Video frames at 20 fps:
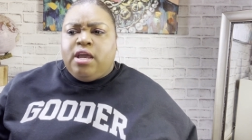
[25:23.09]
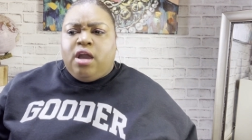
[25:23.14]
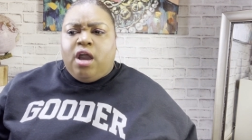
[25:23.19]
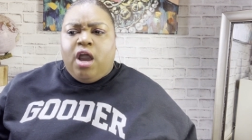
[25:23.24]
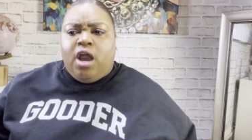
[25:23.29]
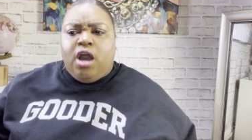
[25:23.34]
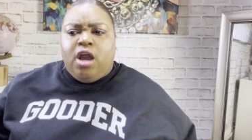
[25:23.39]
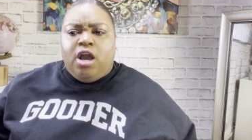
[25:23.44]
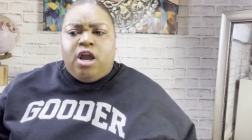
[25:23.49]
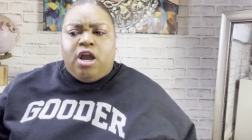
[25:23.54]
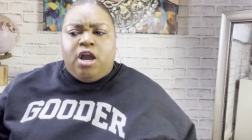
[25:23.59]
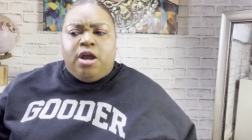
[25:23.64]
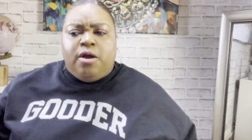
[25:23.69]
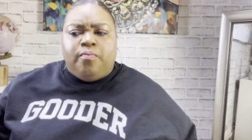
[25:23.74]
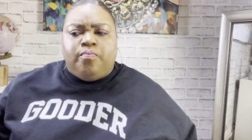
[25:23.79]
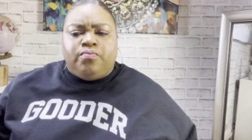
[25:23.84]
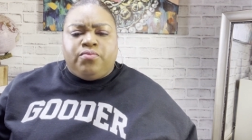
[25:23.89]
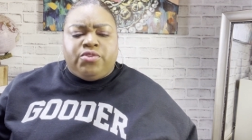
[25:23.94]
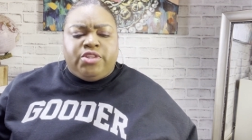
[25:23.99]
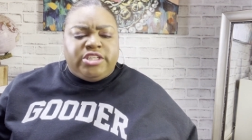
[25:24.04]

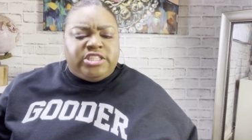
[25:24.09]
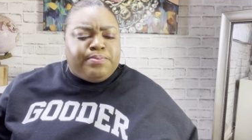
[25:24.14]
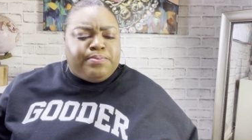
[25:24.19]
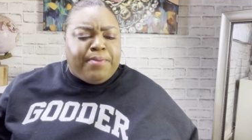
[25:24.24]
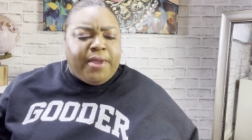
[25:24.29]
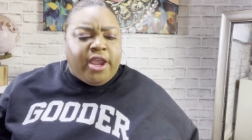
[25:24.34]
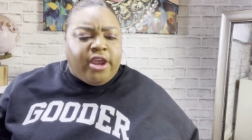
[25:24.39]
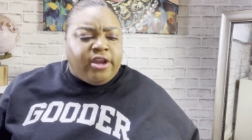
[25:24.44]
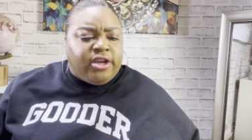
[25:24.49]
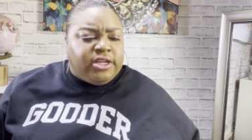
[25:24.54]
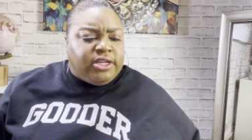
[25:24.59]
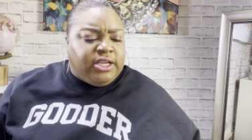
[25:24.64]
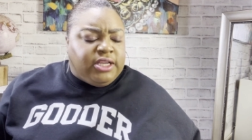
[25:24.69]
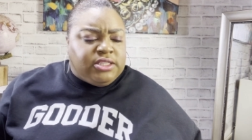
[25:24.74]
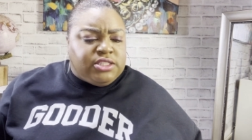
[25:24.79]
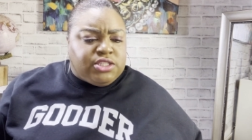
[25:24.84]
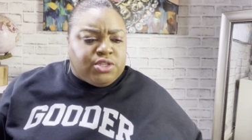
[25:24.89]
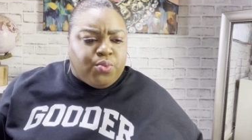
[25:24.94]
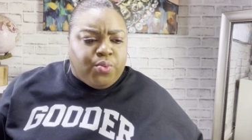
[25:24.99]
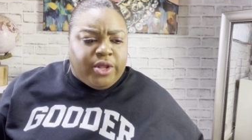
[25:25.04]
um
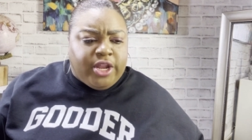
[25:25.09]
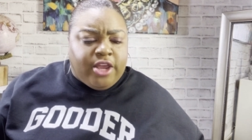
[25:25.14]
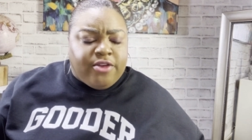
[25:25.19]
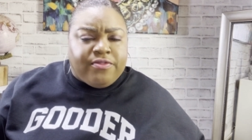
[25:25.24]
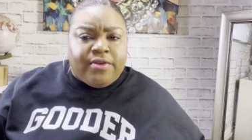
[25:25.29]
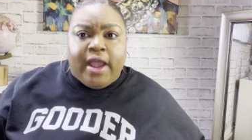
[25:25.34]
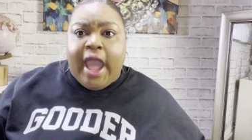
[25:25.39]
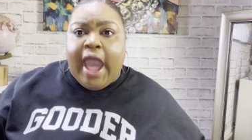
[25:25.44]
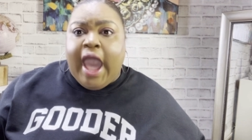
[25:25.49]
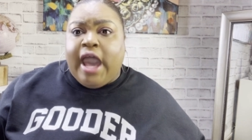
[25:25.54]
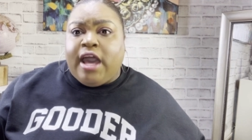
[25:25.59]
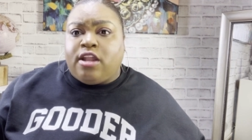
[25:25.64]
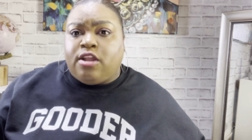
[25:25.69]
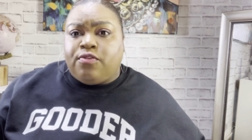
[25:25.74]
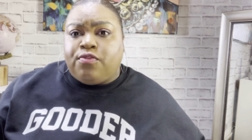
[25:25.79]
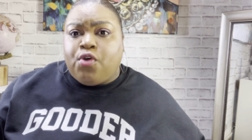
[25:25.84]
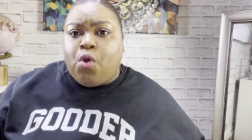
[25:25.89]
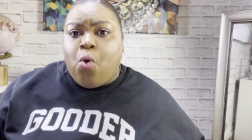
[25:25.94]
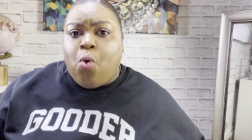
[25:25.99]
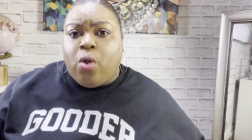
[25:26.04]
disparities or whatever out
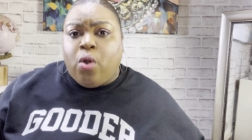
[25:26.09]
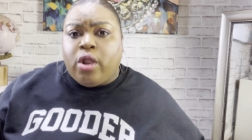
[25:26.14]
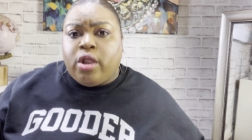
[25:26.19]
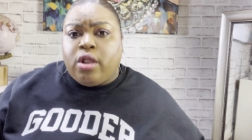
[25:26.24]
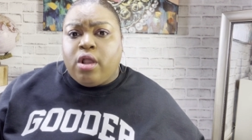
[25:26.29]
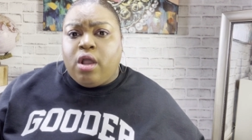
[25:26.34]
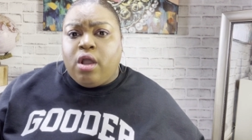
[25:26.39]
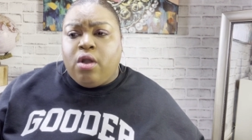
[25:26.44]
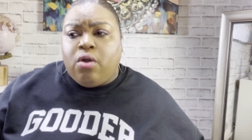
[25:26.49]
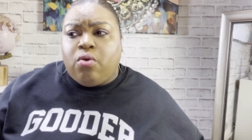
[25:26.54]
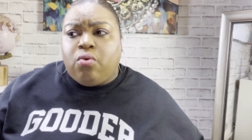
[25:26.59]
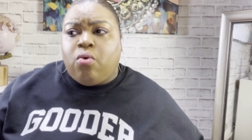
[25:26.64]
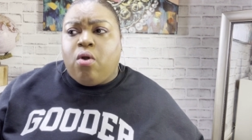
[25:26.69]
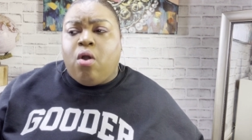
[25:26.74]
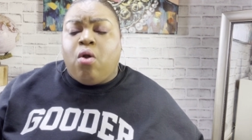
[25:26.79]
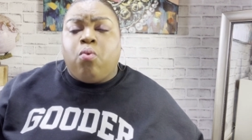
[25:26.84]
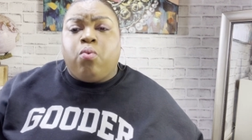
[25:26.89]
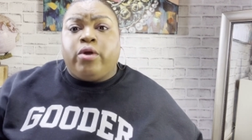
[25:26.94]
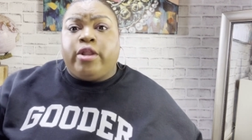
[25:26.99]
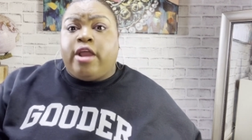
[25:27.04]
of court or,
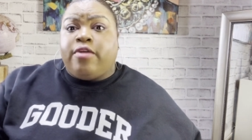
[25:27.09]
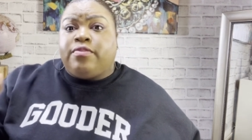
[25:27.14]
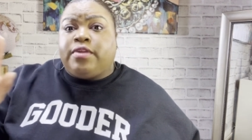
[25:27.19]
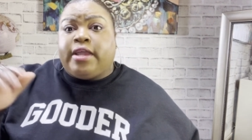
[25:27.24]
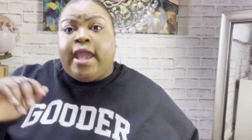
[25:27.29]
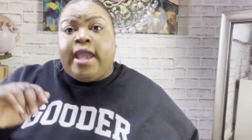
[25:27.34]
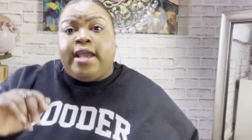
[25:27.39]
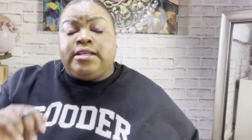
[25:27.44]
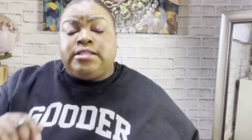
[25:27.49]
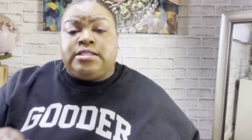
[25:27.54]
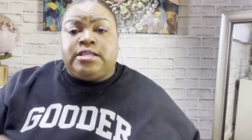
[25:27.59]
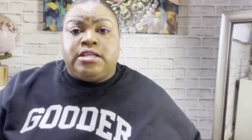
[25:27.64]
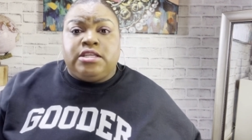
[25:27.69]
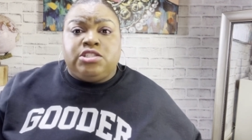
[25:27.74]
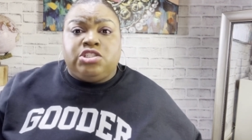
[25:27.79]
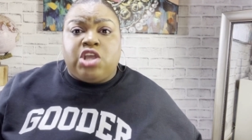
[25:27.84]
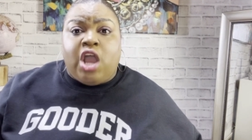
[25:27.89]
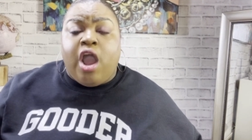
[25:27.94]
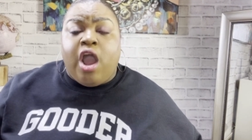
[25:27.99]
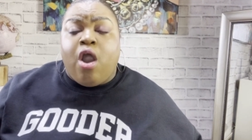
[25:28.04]
or whatever the case is
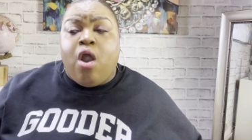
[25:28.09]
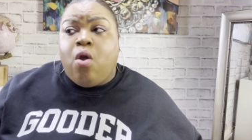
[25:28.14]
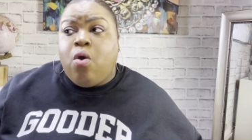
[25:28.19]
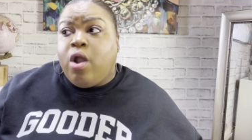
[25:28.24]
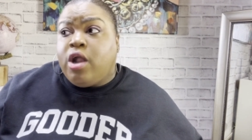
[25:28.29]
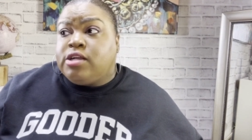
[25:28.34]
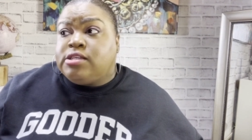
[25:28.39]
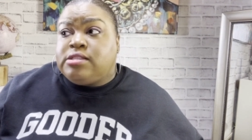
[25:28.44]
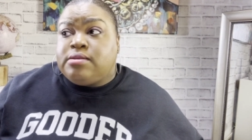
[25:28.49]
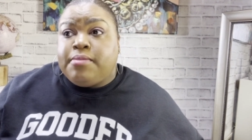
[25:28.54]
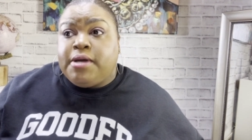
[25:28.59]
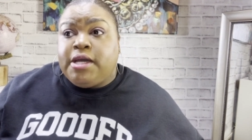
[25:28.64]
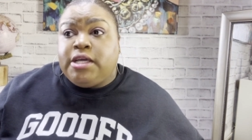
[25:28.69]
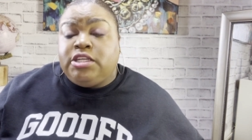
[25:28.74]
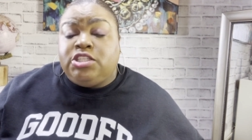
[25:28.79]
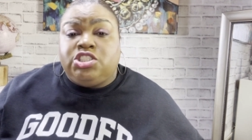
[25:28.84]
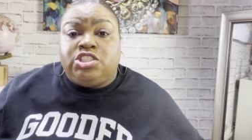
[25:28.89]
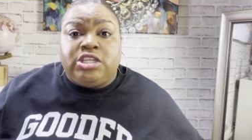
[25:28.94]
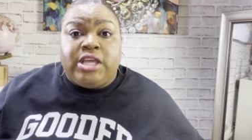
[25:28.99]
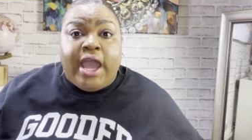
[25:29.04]
y'all owe her some money
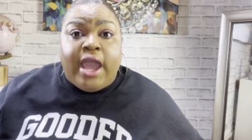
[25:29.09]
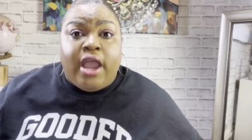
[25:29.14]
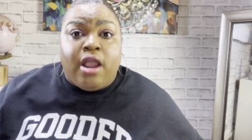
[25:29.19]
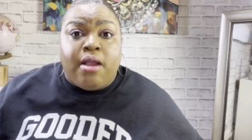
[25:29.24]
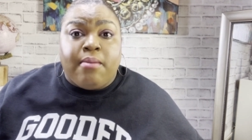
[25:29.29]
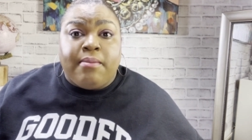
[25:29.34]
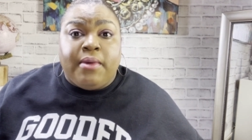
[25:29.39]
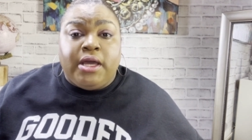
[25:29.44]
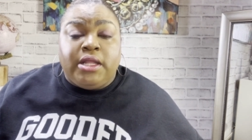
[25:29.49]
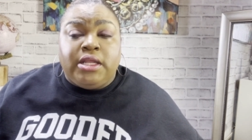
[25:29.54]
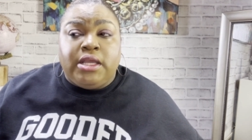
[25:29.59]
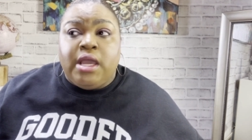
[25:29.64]
she got her money